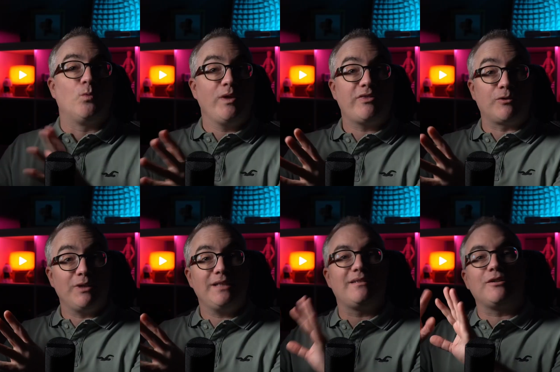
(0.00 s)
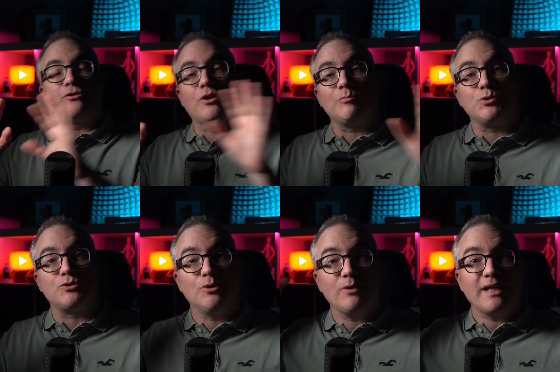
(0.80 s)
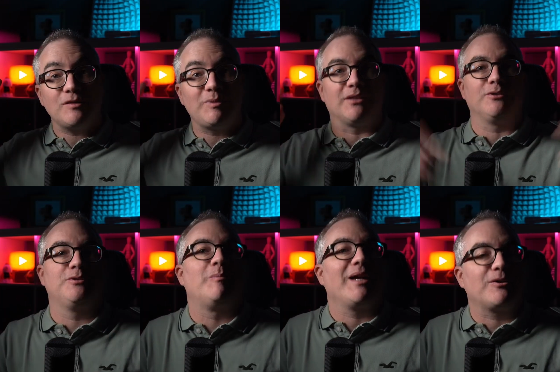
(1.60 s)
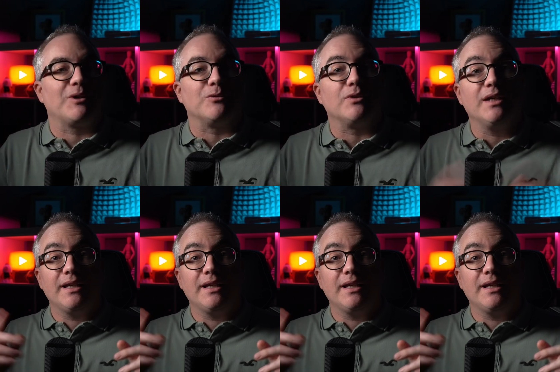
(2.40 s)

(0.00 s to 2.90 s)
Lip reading: With the grid there's almost no light spill onto the background